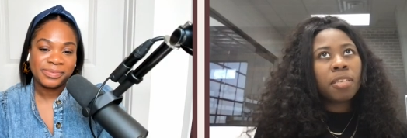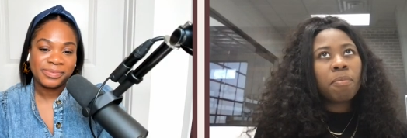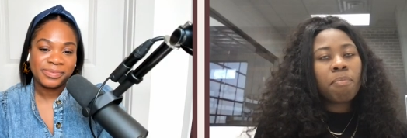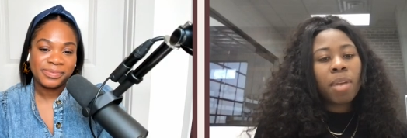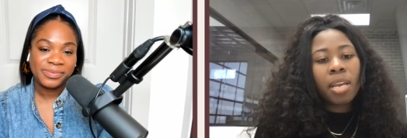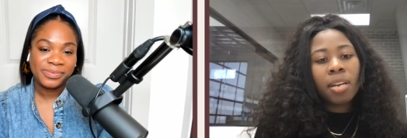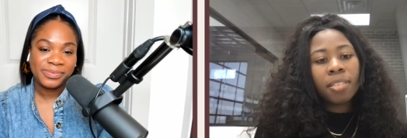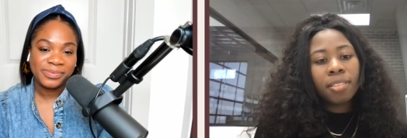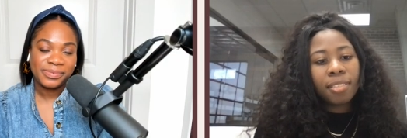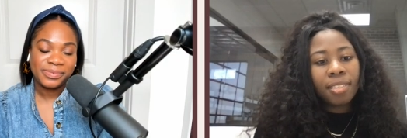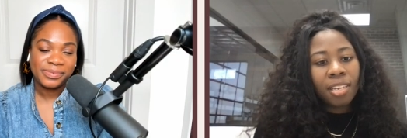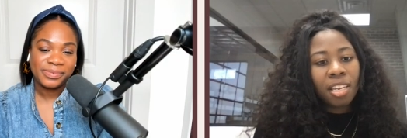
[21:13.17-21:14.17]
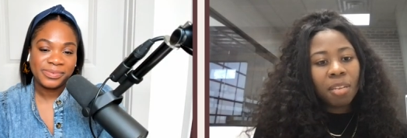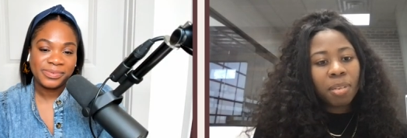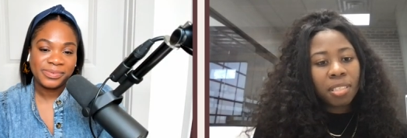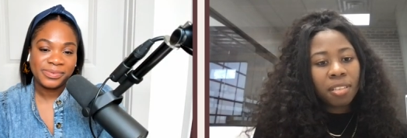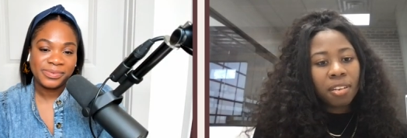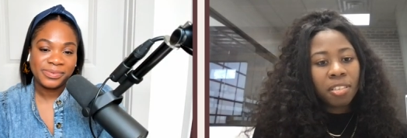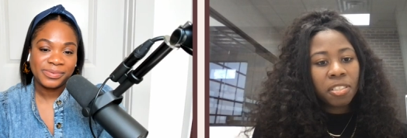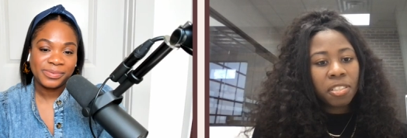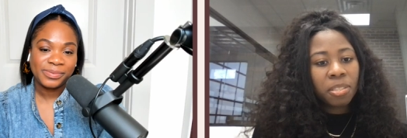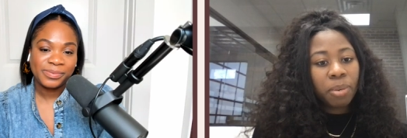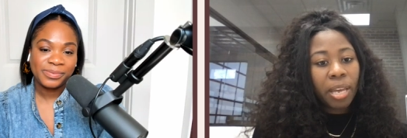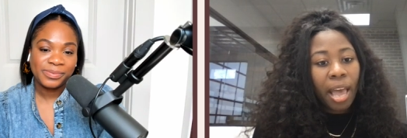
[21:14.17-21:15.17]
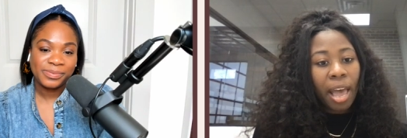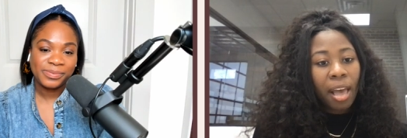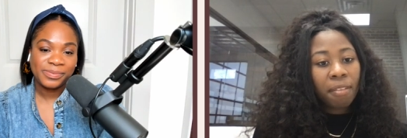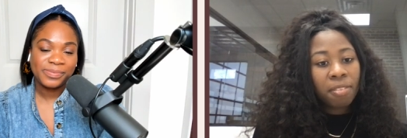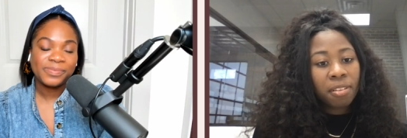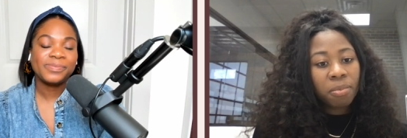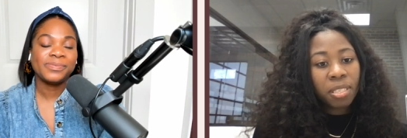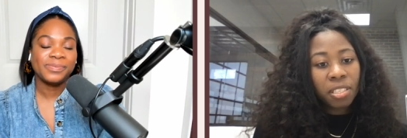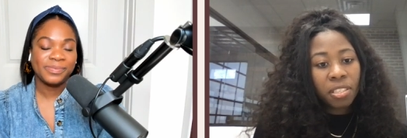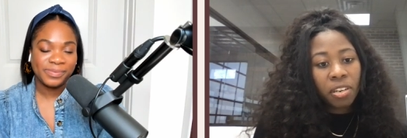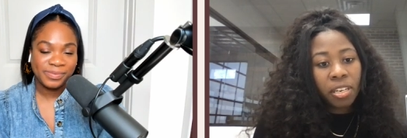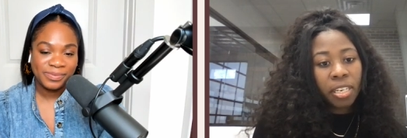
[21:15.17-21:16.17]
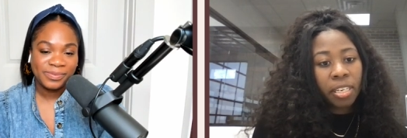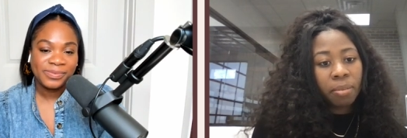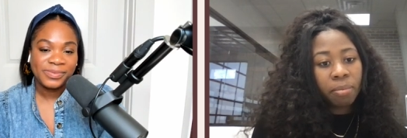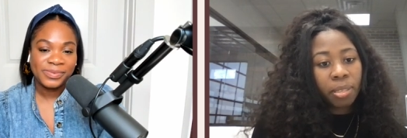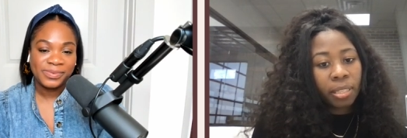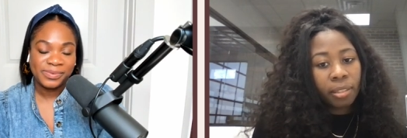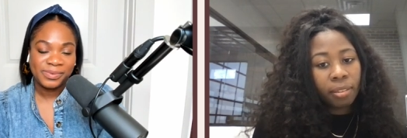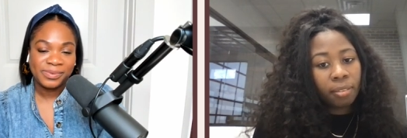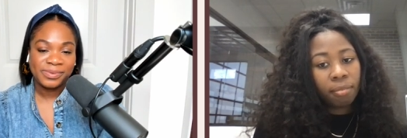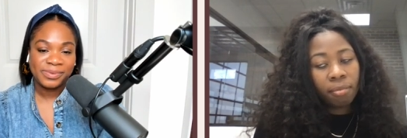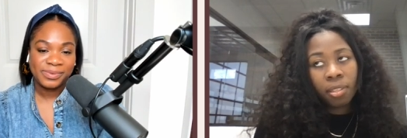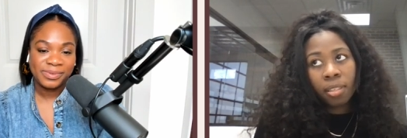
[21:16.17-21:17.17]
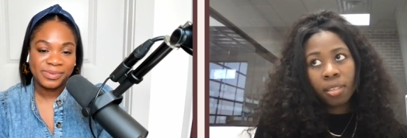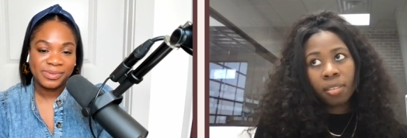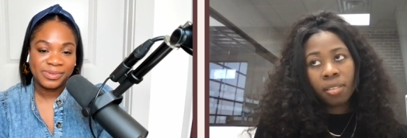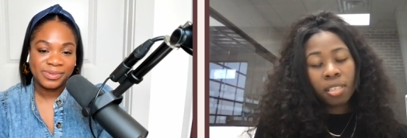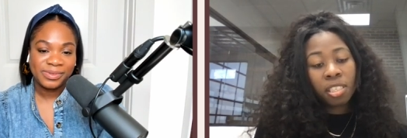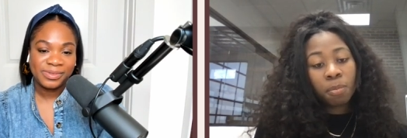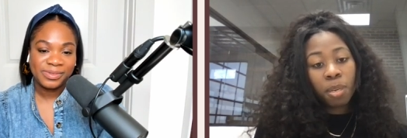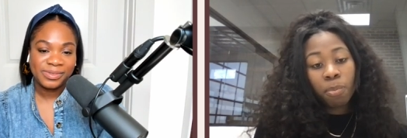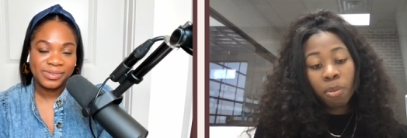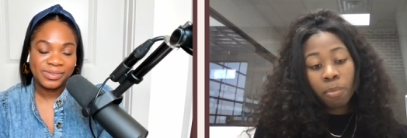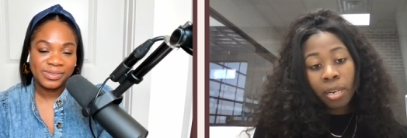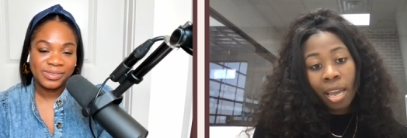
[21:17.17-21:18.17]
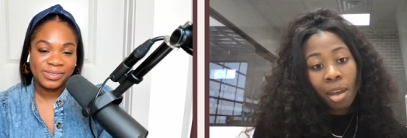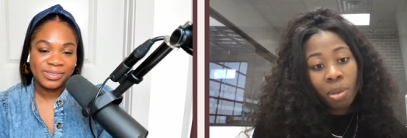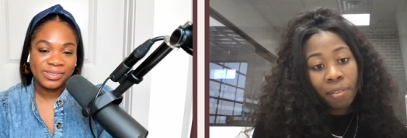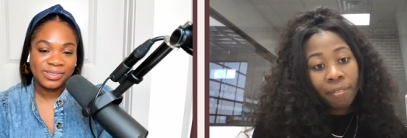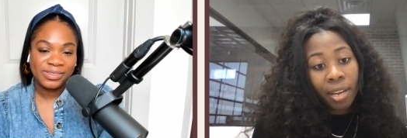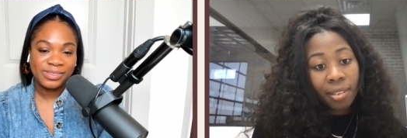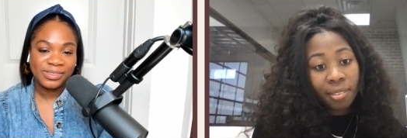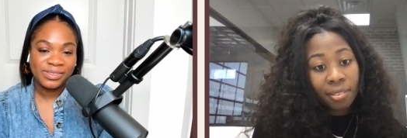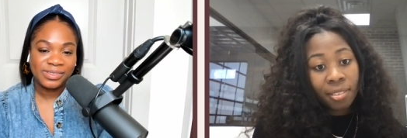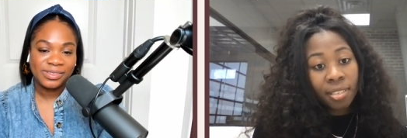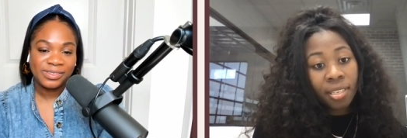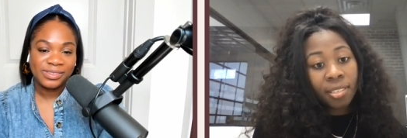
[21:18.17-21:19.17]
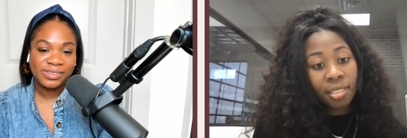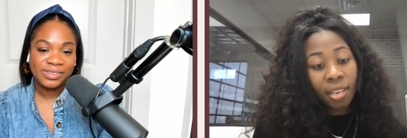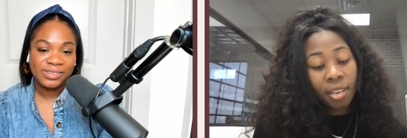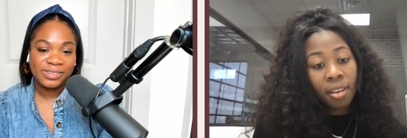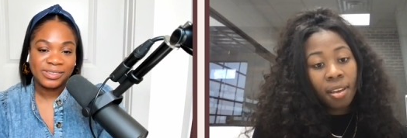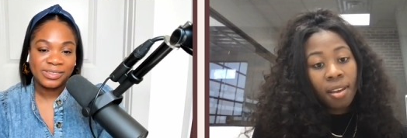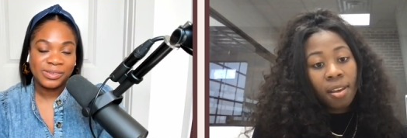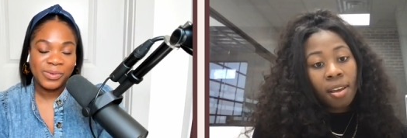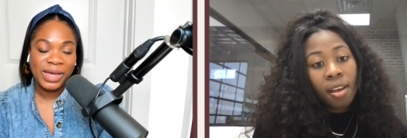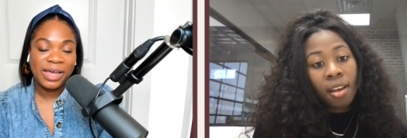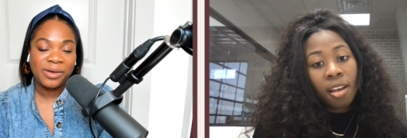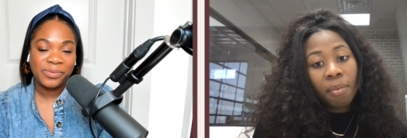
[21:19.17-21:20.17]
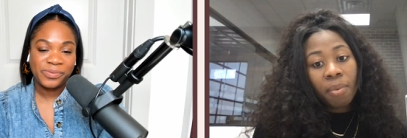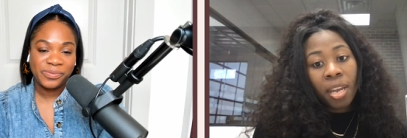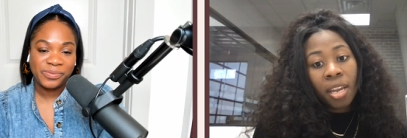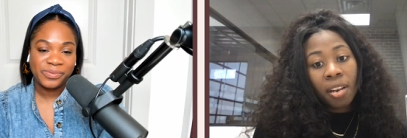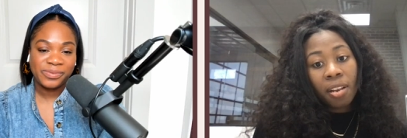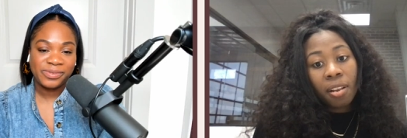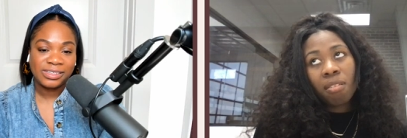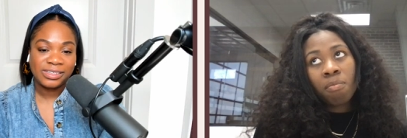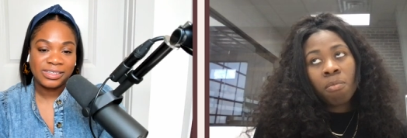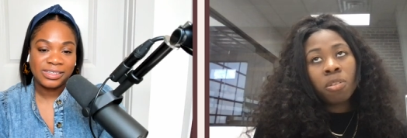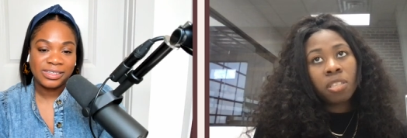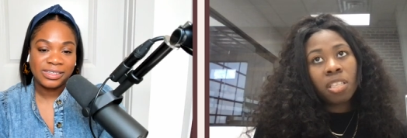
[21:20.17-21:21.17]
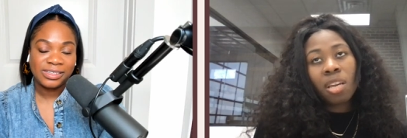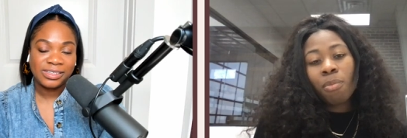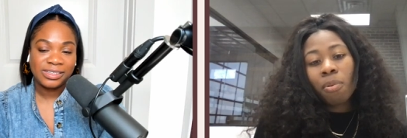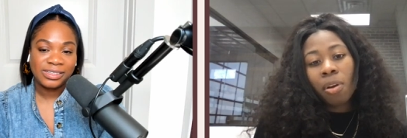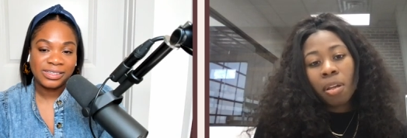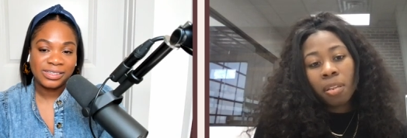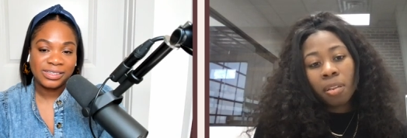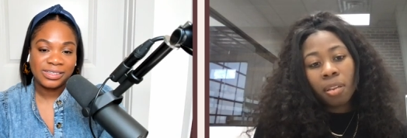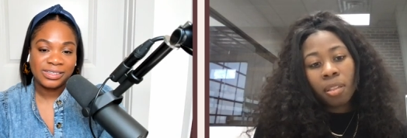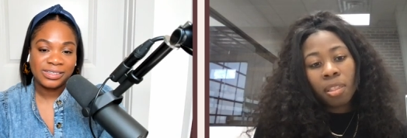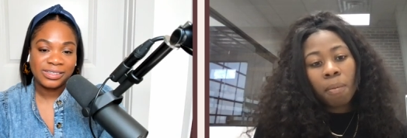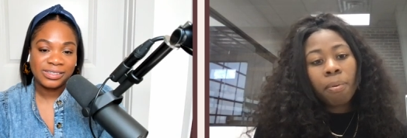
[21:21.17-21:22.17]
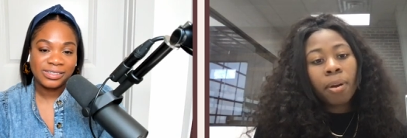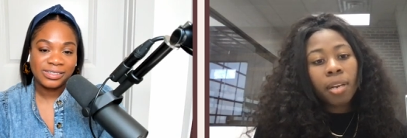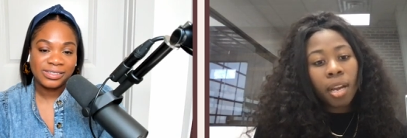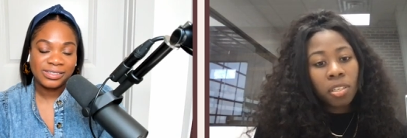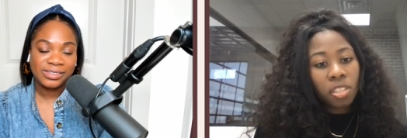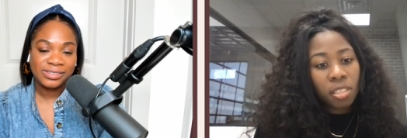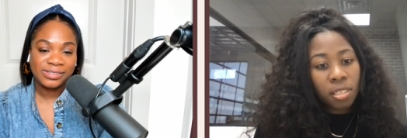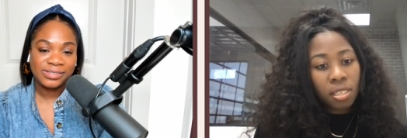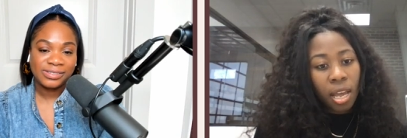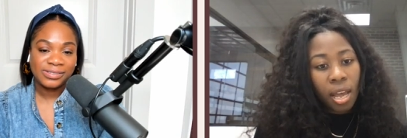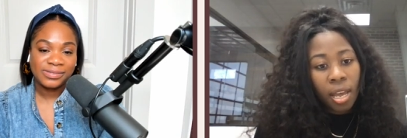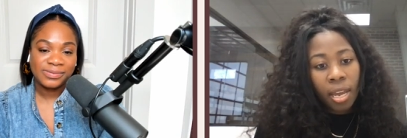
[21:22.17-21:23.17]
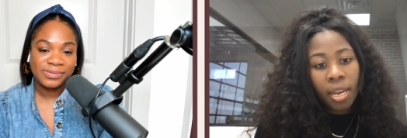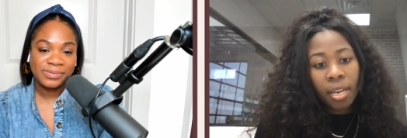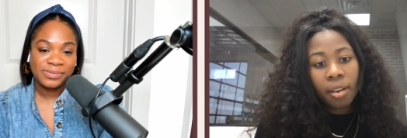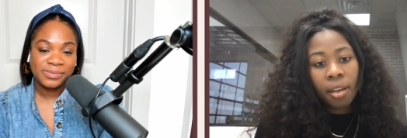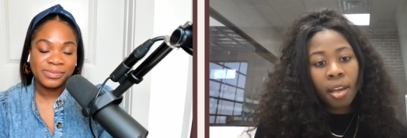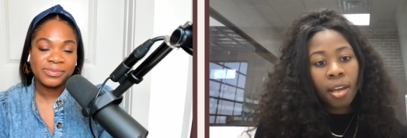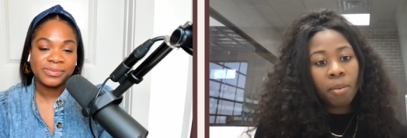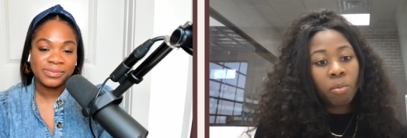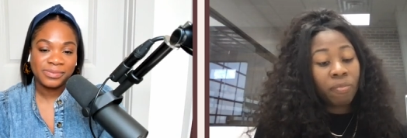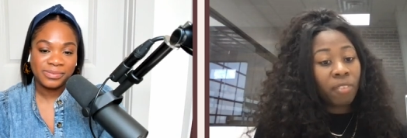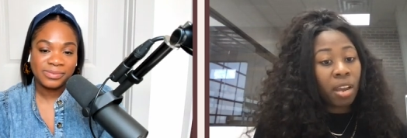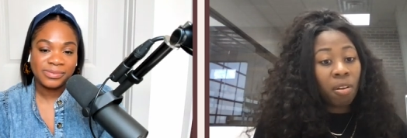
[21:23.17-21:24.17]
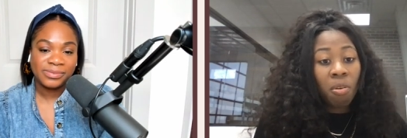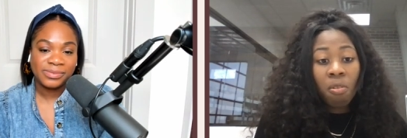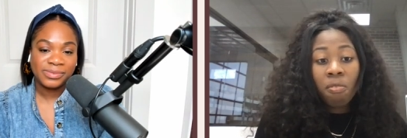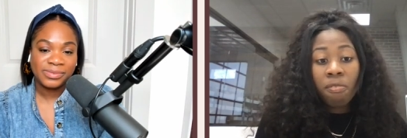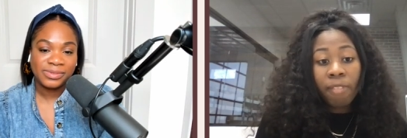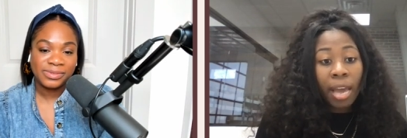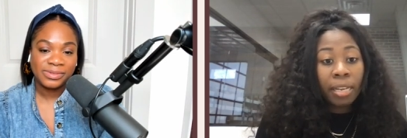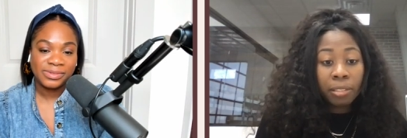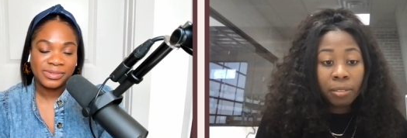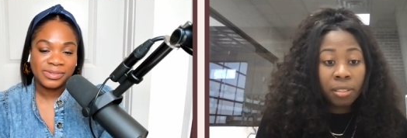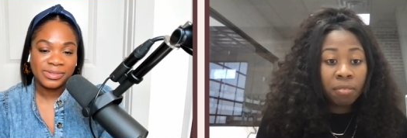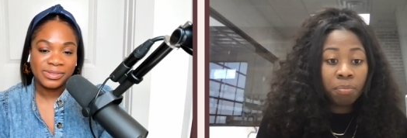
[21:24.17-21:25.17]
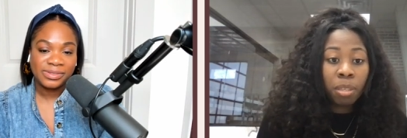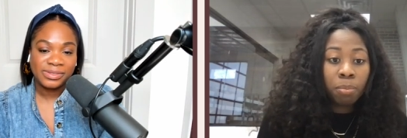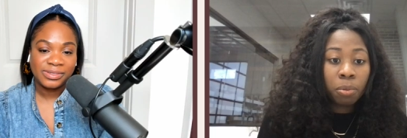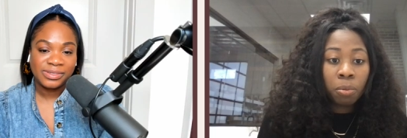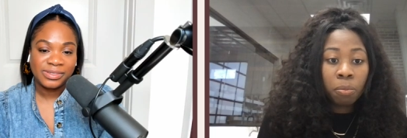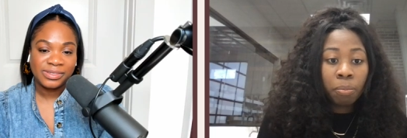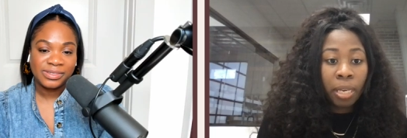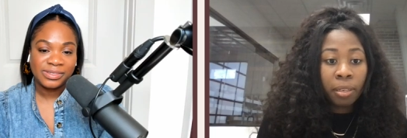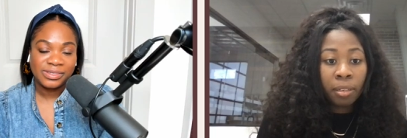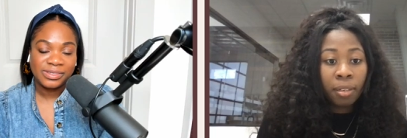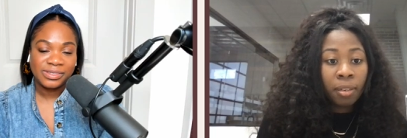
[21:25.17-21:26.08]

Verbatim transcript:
Speaker 1: manage a team as large as we have. So we mm-hmm. started with the six people, but now we've got 60. Um, and most of them are on the production side. Uh, we've mm-hmm. got a whole factory of people who make